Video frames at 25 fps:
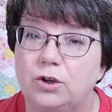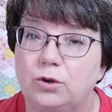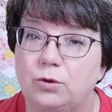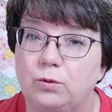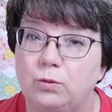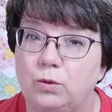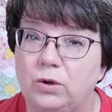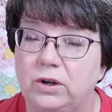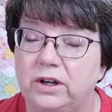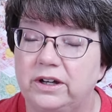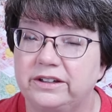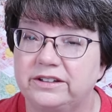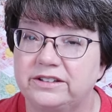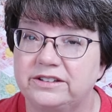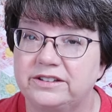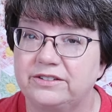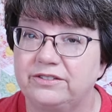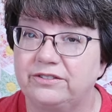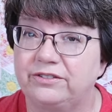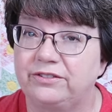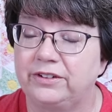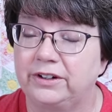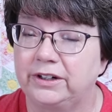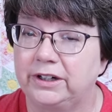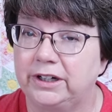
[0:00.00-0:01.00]
was
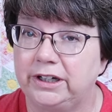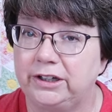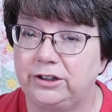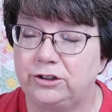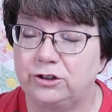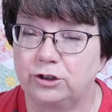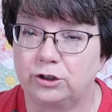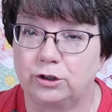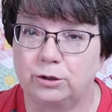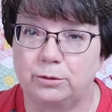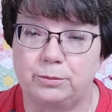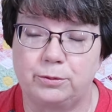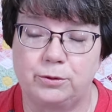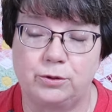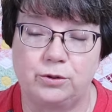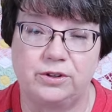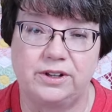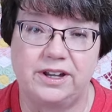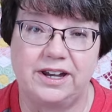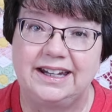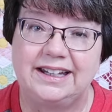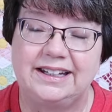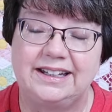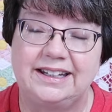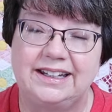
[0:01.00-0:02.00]
very
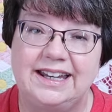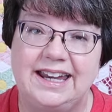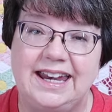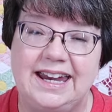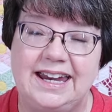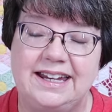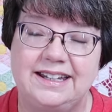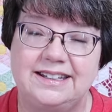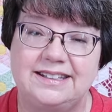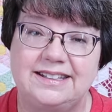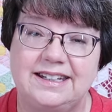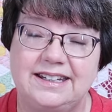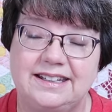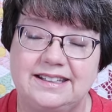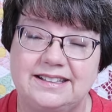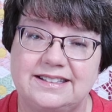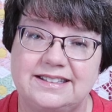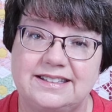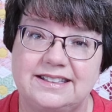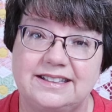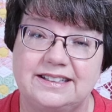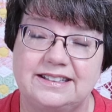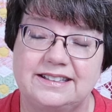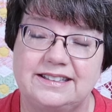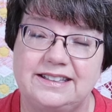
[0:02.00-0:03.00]
durable, and in
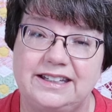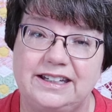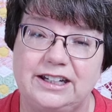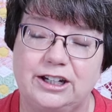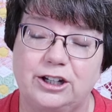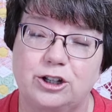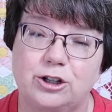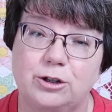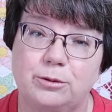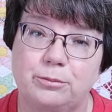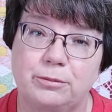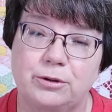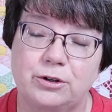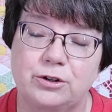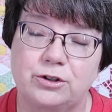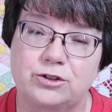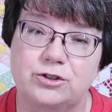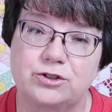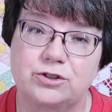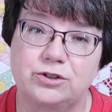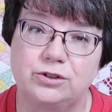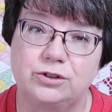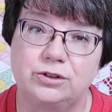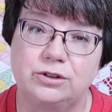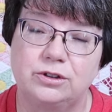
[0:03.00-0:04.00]
1860 a
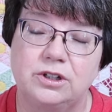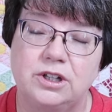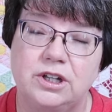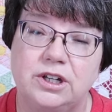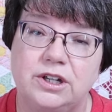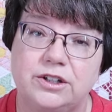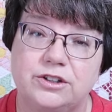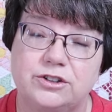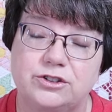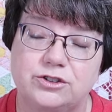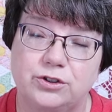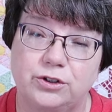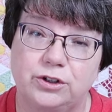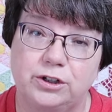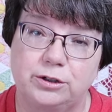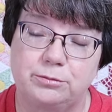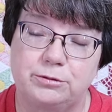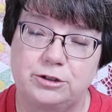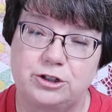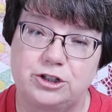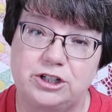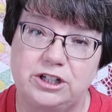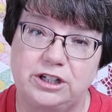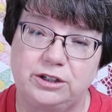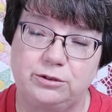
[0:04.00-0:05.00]
commercial sewing
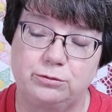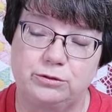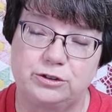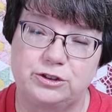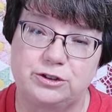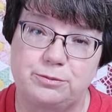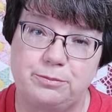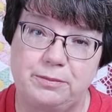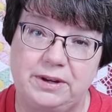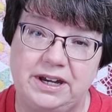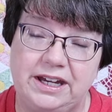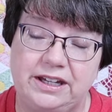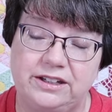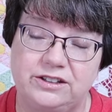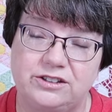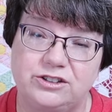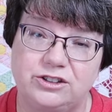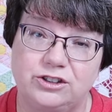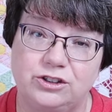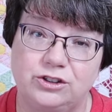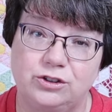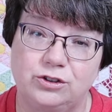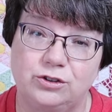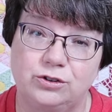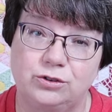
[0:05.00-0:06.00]
machine was made
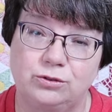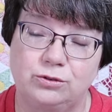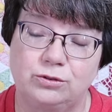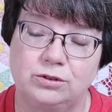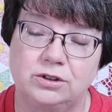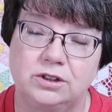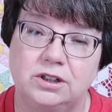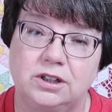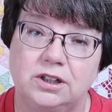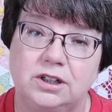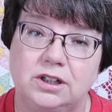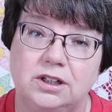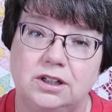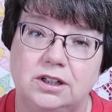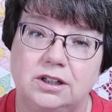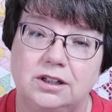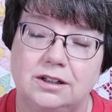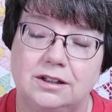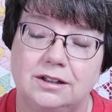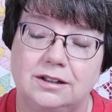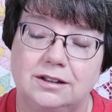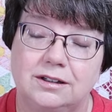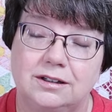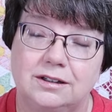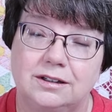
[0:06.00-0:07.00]
to
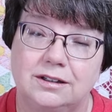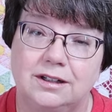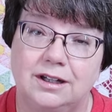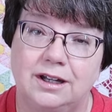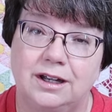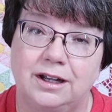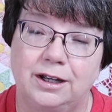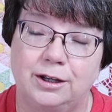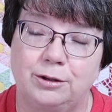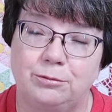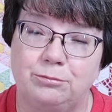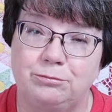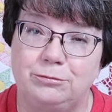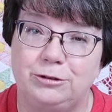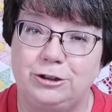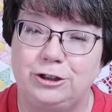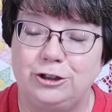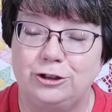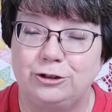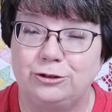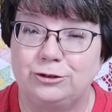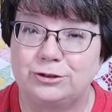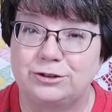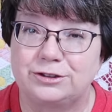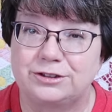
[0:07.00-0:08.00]

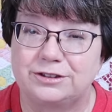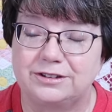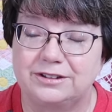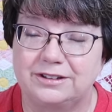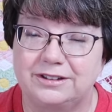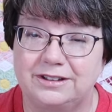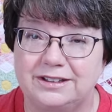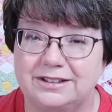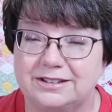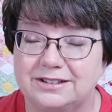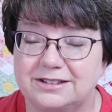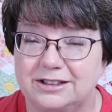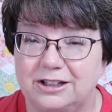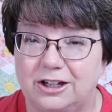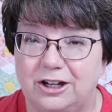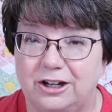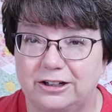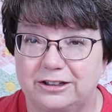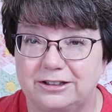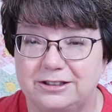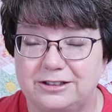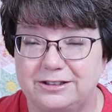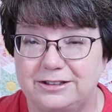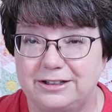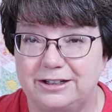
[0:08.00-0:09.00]
use this
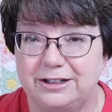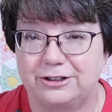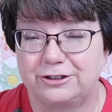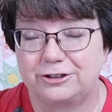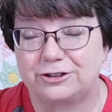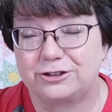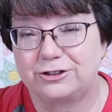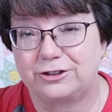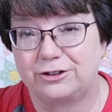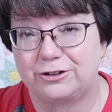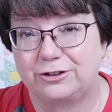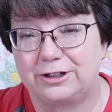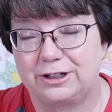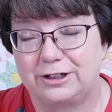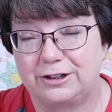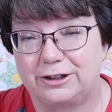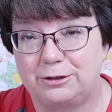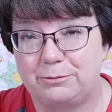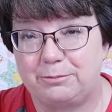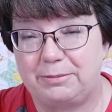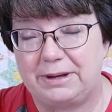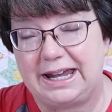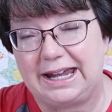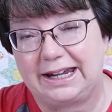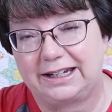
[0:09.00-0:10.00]
lock stitch, so then
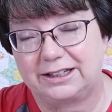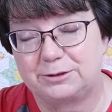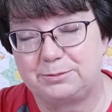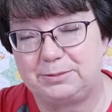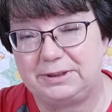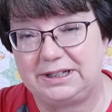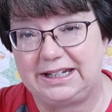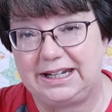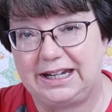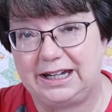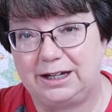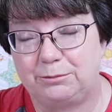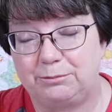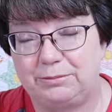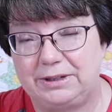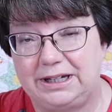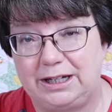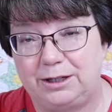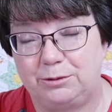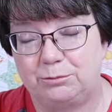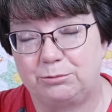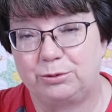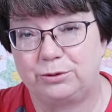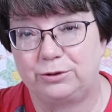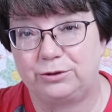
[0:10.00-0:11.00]
the bags began
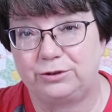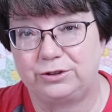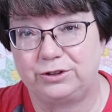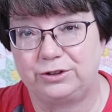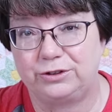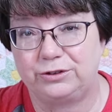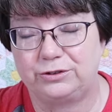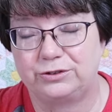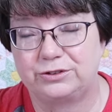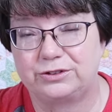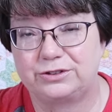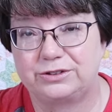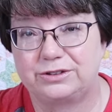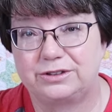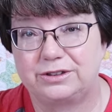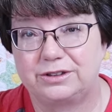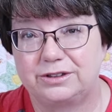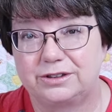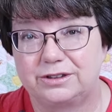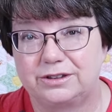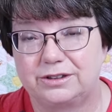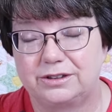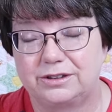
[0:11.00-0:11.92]
being produced